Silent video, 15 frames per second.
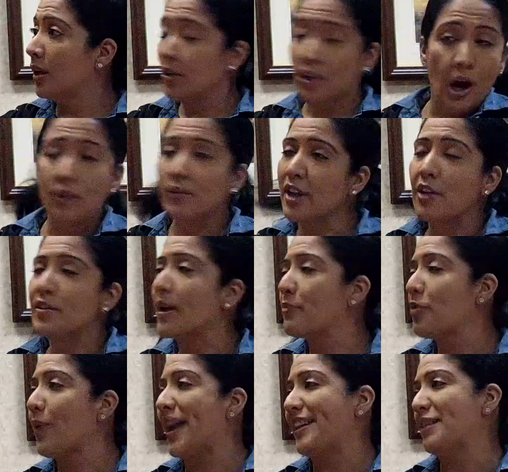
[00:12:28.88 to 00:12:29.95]
Don't
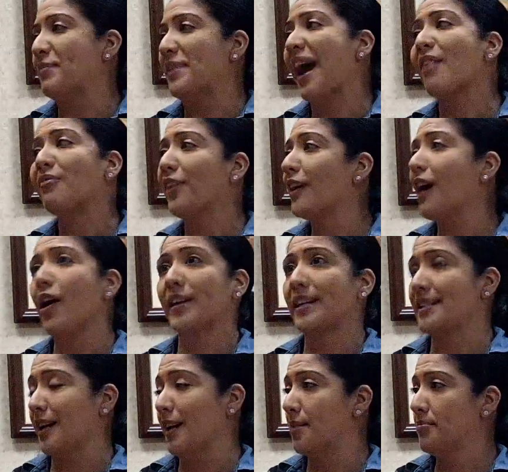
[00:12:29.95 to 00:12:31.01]
WYD me. I'll fuck all
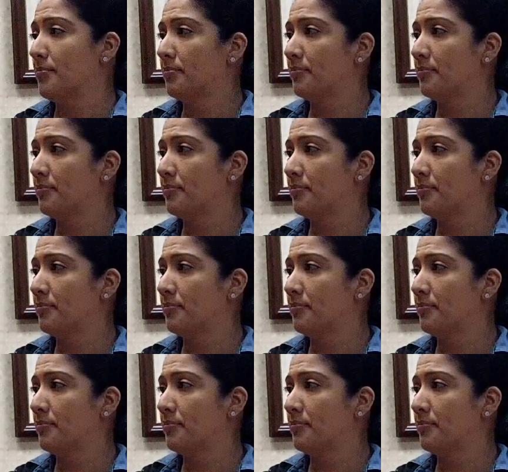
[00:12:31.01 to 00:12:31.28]
this up.